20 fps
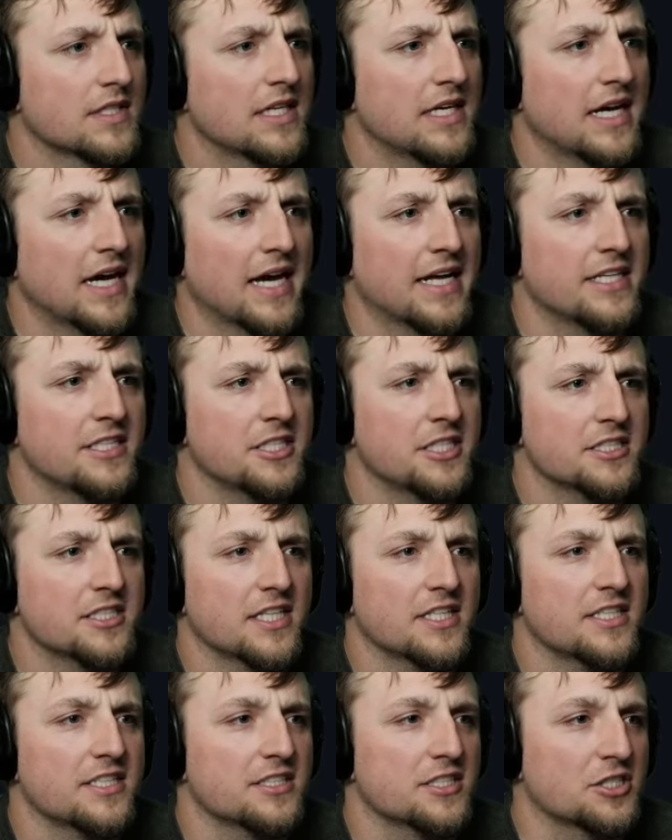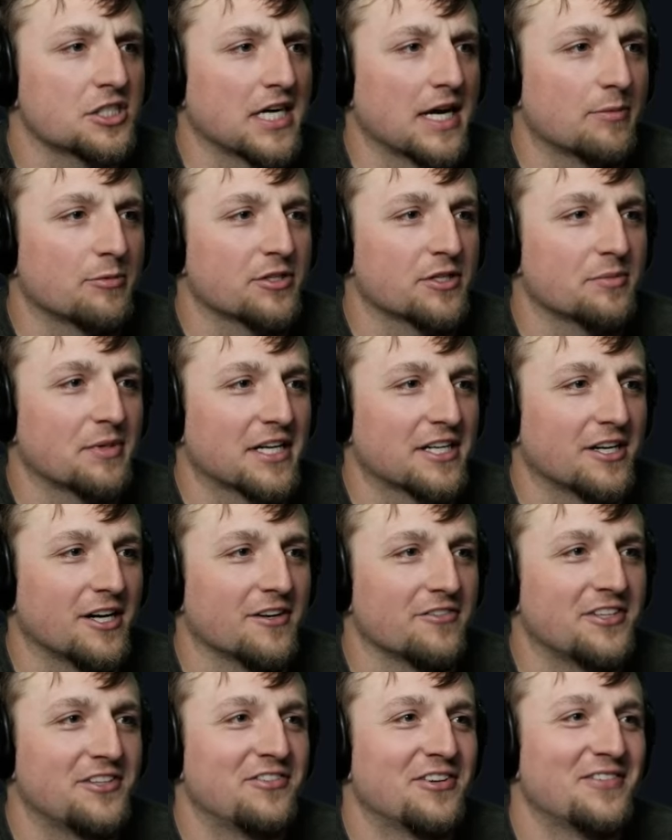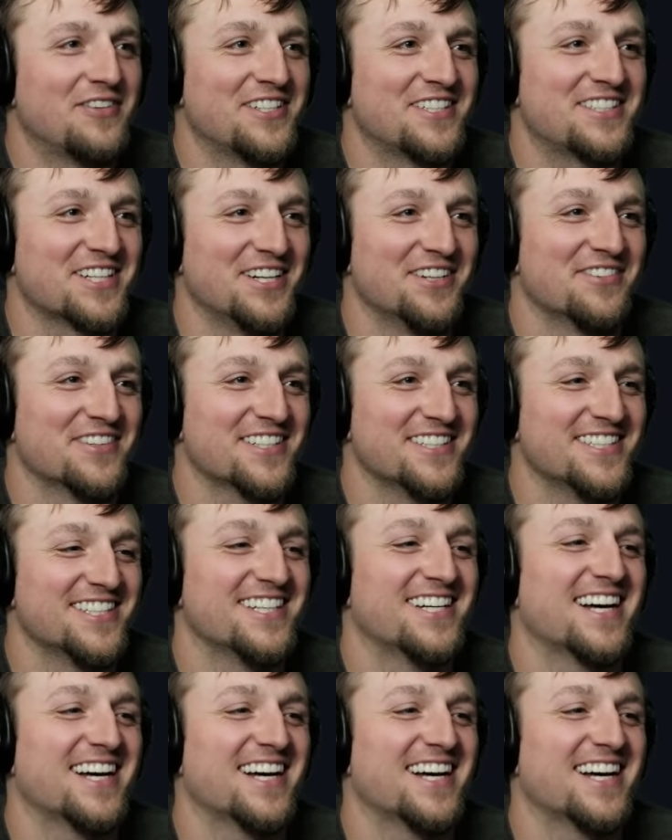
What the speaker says: Any change the idea is a shop where you can buy coffee from your terminal.